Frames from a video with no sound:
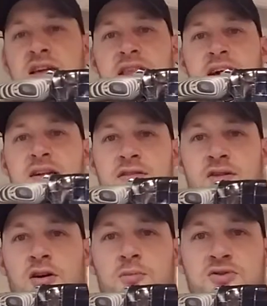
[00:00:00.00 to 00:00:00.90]
that
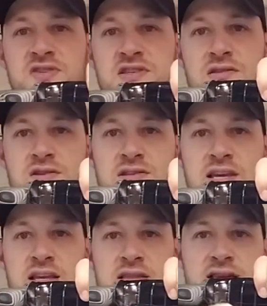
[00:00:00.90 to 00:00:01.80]
almost just looks
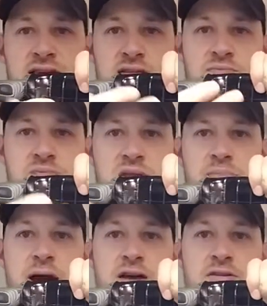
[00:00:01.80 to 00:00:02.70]
like the the
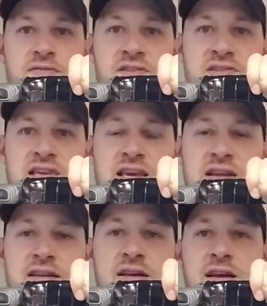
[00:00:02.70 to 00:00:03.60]
pattern of the
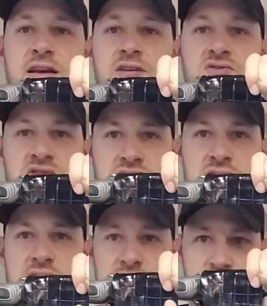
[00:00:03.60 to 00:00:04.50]
skin just
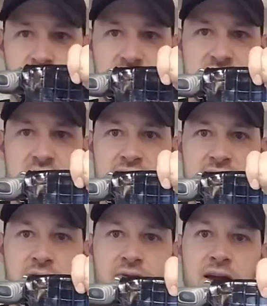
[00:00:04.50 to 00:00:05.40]
gets really tight
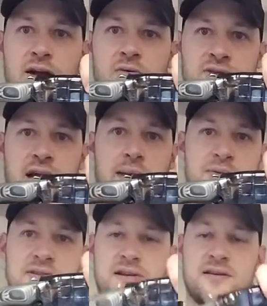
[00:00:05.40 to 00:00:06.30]
down there which
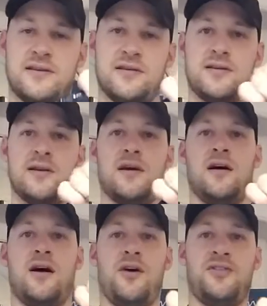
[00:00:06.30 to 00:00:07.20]
happens on the
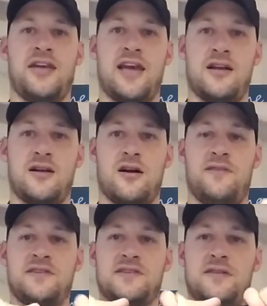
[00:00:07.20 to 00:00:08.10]
on the gator
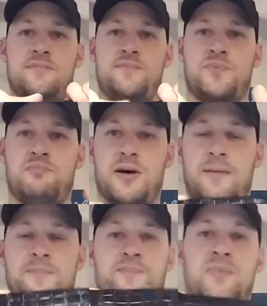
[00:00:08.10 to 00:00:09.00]
obviously but
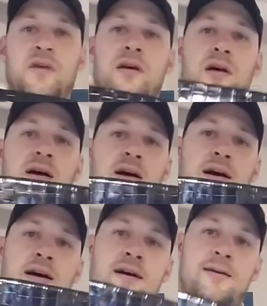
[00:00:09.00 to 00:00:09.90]

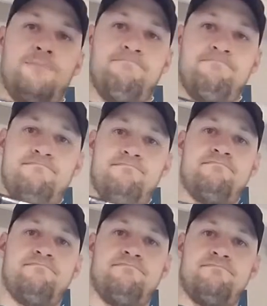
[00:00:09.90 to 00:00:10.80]
um,
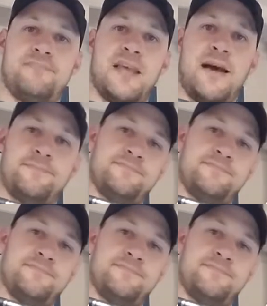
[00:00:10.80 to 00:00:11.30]
yeah,